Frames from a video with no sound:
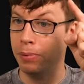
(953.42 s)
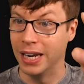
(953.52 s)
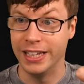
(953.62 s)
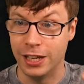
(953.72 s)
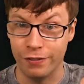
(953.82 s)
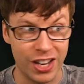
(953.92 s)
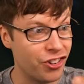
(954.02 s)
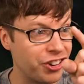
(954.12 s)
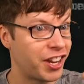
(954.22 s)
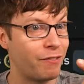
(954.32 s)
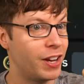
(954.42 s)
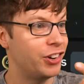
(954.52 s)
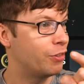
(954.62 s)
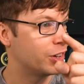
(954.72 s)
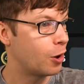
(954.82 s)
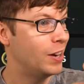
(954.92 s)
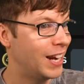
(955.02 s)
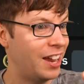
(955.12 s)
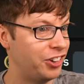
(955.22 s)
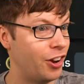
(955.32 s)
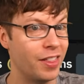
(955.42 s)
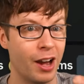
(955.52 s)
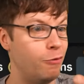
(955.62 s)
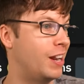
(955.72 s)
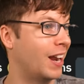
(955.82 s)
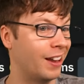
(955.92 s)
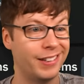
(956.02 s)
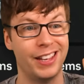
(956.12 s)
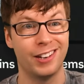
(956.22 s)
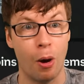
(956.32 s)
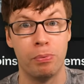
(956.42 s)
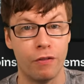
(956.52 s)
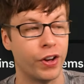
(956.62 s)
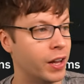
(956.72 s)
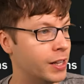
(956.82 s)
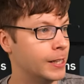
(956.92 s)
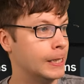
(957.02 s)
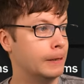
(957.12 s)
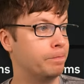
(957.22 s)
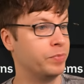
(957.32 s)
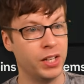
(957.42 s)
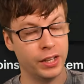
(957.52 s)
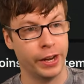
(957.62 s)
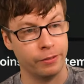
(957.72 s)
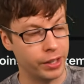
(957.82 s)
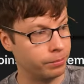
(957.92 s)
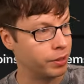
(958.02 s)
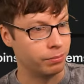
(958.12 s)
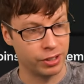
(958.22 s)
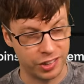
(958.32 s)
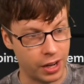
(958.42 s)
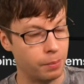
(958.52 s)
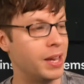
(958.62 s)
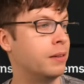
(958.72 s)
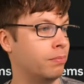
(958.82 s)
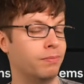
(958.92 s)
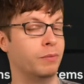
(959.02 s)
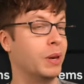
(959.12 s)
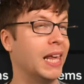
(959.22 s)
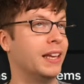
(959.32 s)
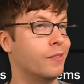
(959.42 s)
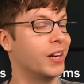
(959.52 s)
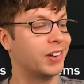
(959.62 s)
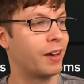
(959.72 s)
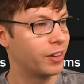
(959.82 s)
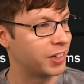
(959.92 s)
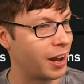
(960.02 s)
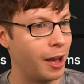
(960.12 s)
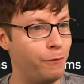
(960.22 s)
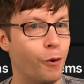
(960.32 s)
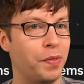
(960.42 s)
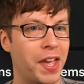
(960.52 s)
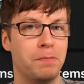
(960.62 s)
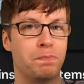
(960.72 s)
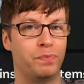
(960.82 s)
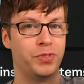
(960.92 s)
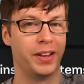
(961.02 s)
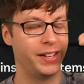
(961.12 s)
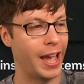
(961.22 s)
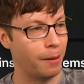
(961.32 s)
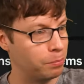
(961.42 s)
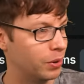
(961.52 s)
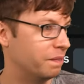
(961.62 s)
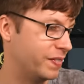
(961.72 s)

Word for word: Milinkovic Savic. It was only last year that I realised that he's got a brother. You know, the, the, the centre mid, Milinkovic Savic. I thought they, yeah, but